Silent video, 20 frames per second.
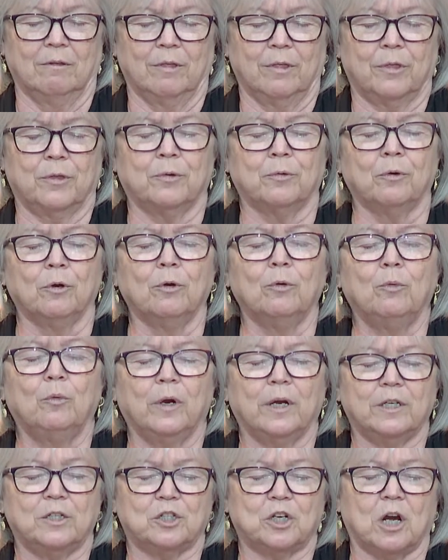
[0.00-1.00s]
through
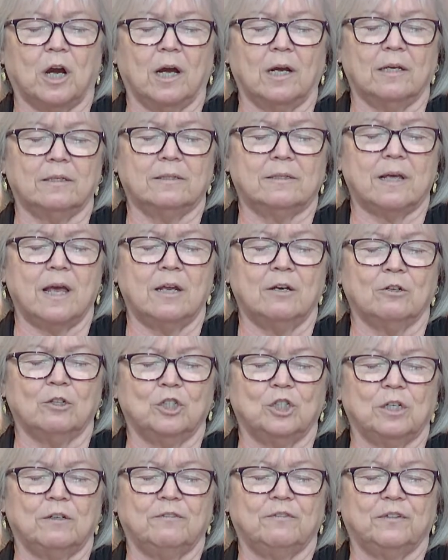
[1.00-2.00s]
which God's
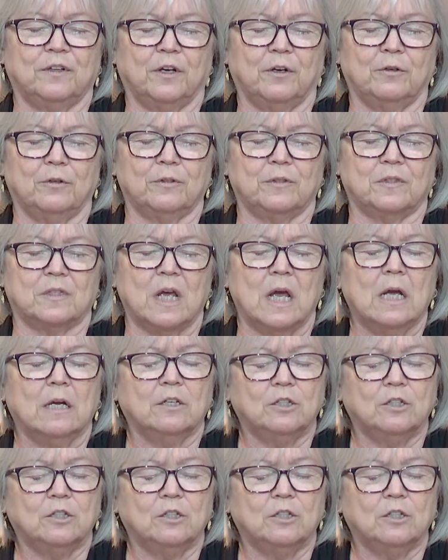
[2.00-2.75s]
energy flows,